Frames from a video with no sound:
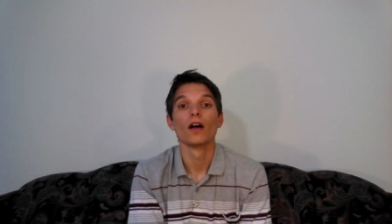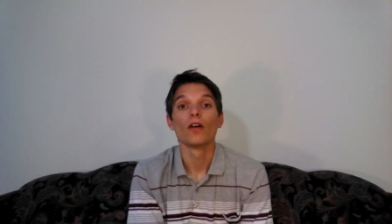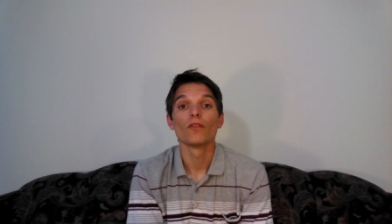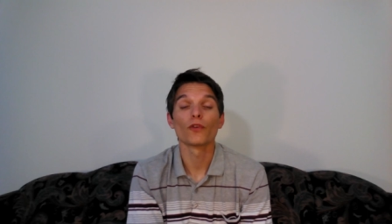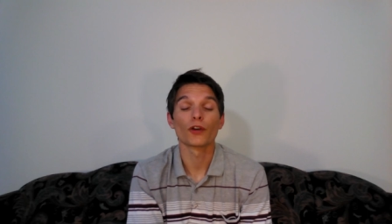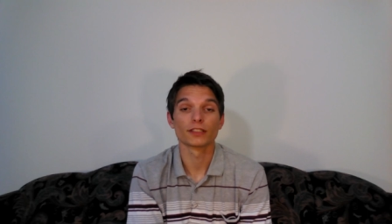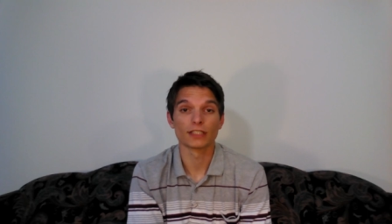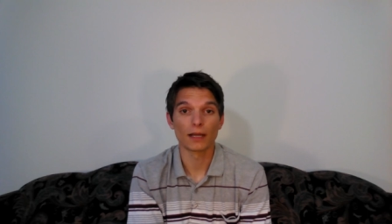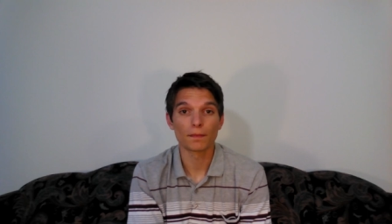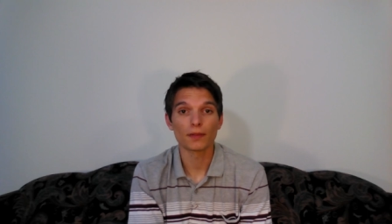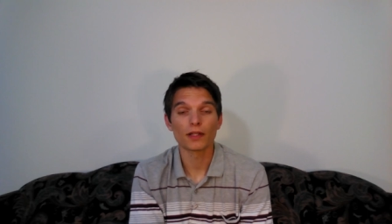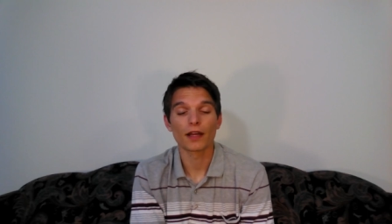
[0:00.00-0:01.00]
For
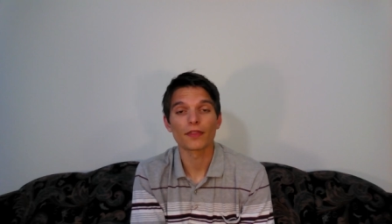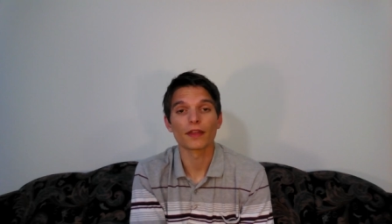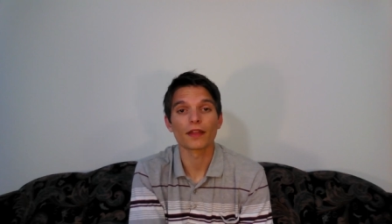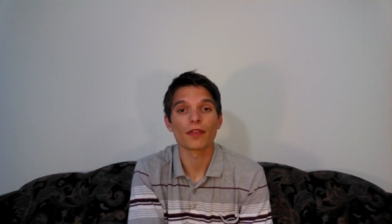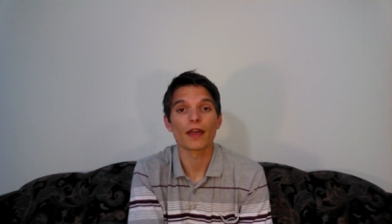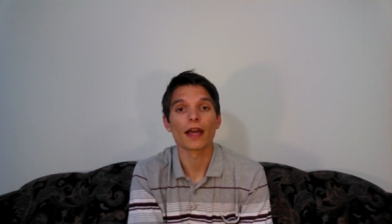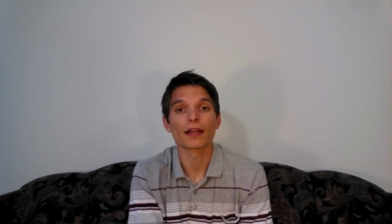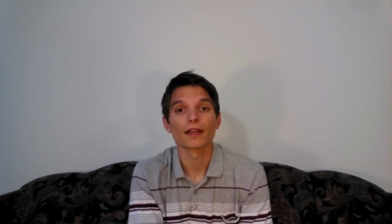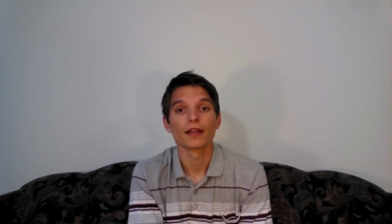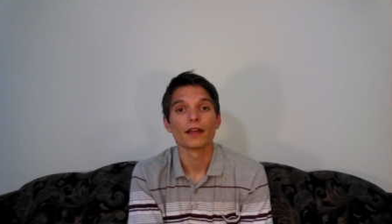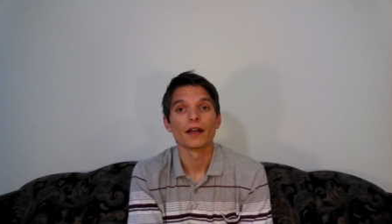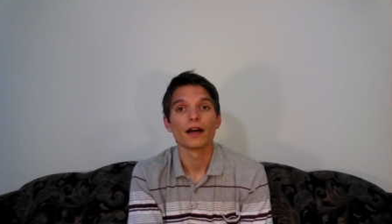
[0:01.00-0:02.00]
example, I think that
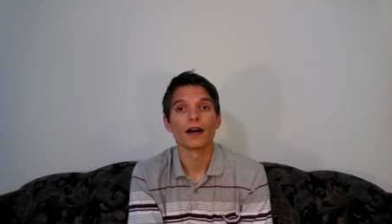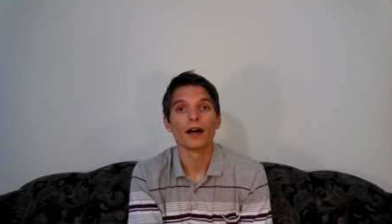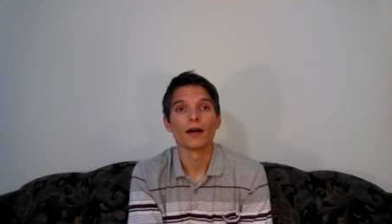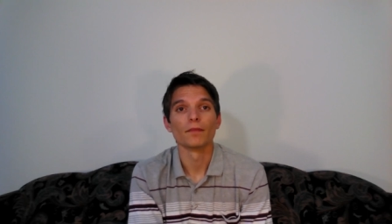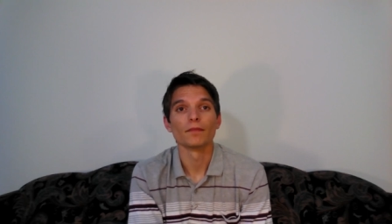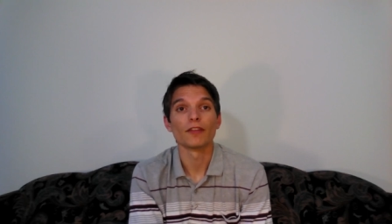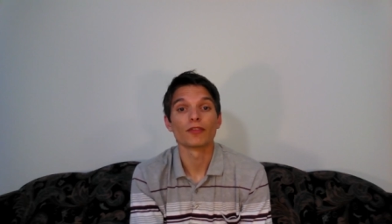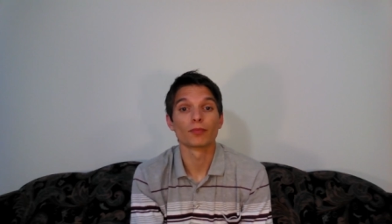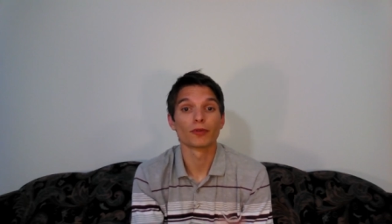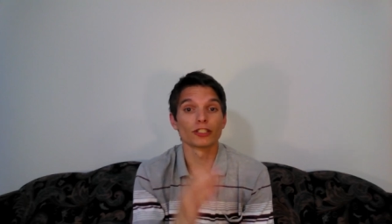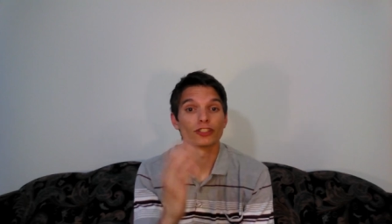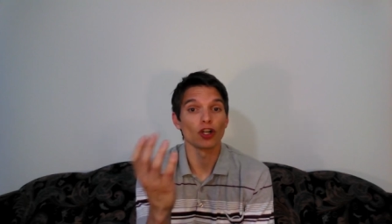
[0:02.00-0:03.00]
um, if the
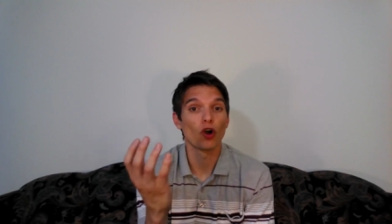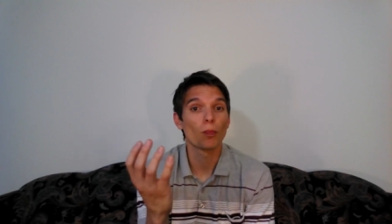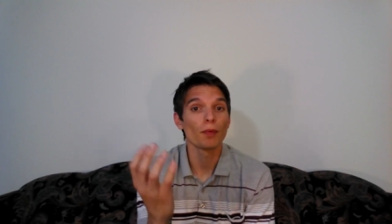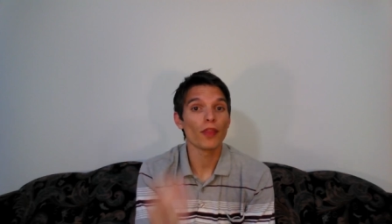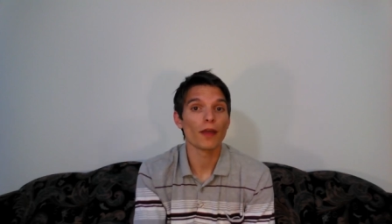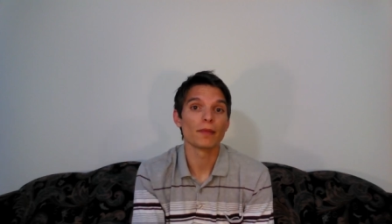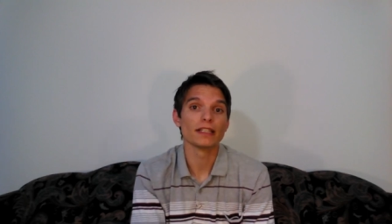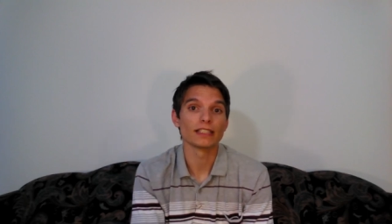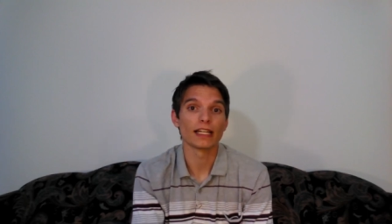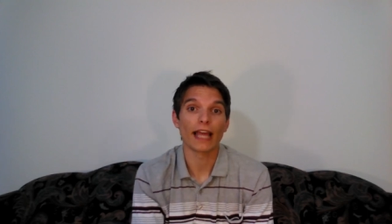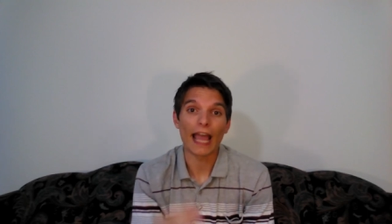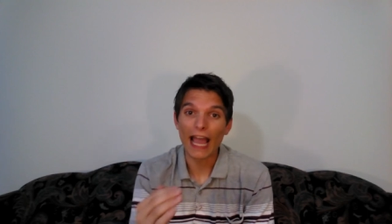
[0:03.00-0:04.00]
bridge is open, that means
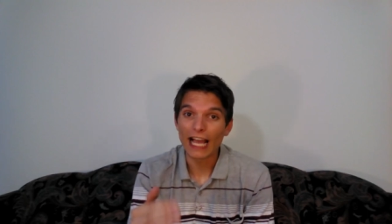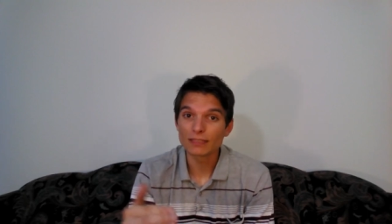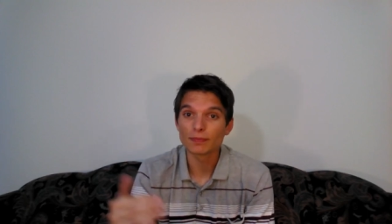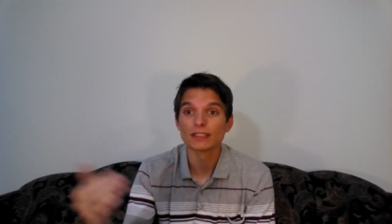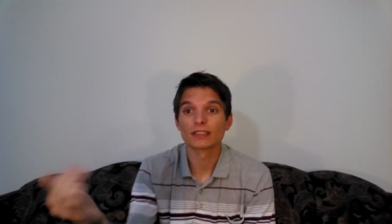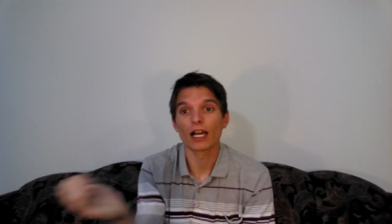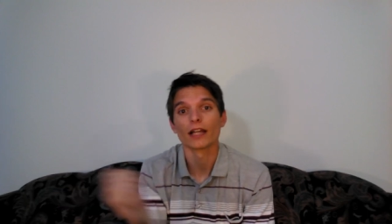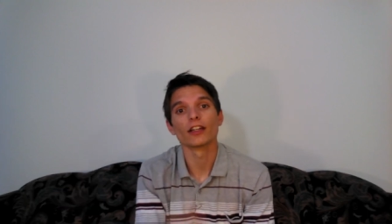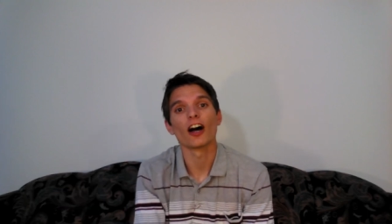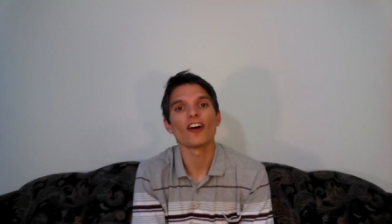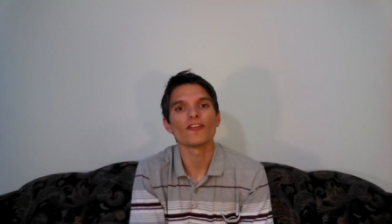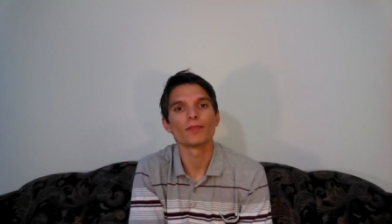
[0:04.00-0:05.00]
that it has been signed
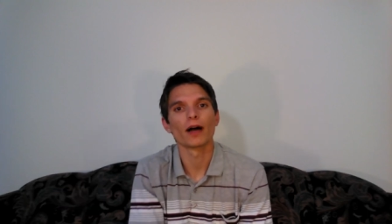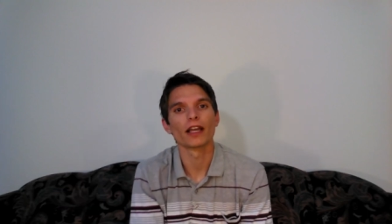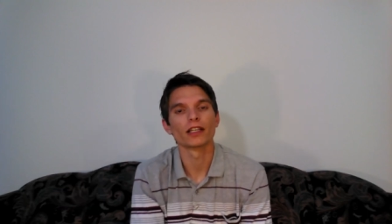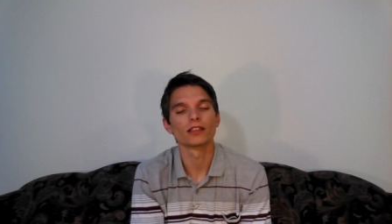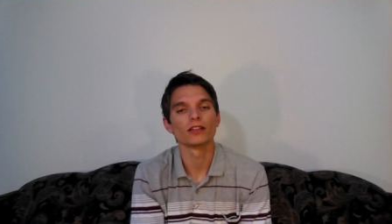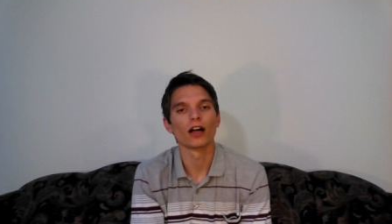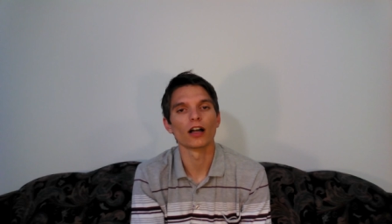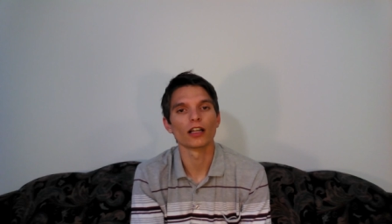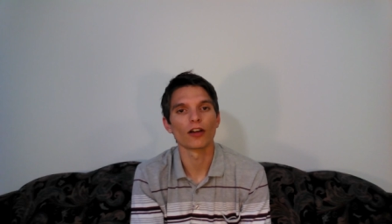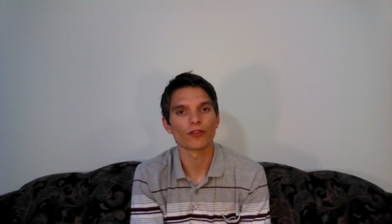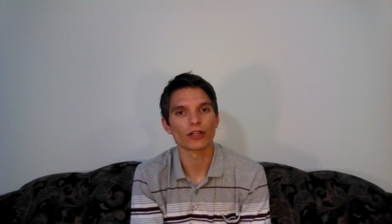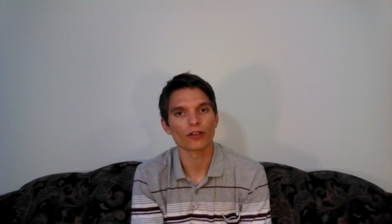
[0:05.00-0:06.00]
off by uh,
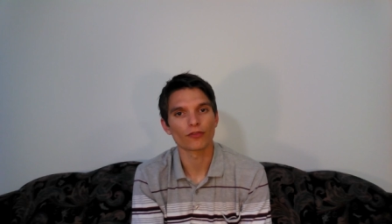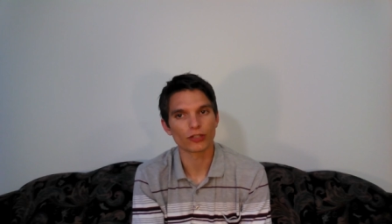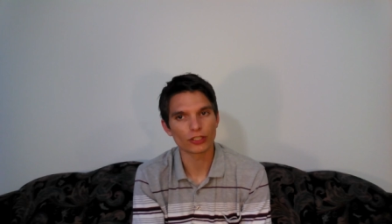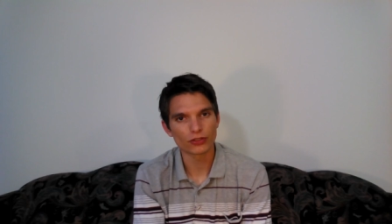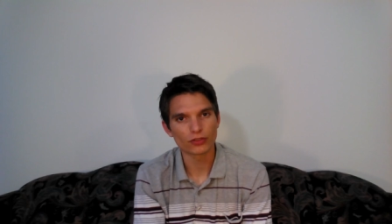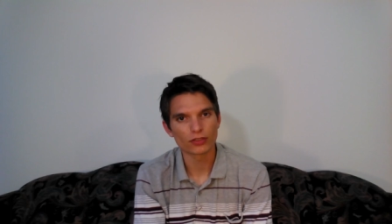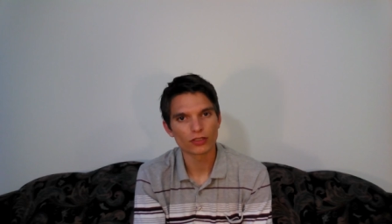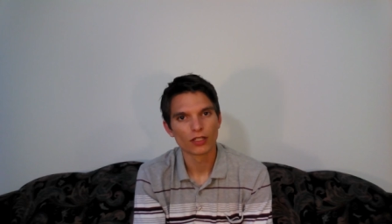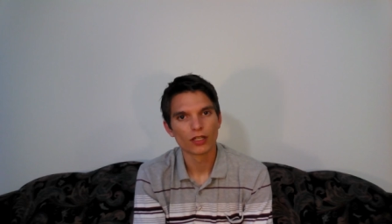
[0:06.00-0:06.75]
governing officials.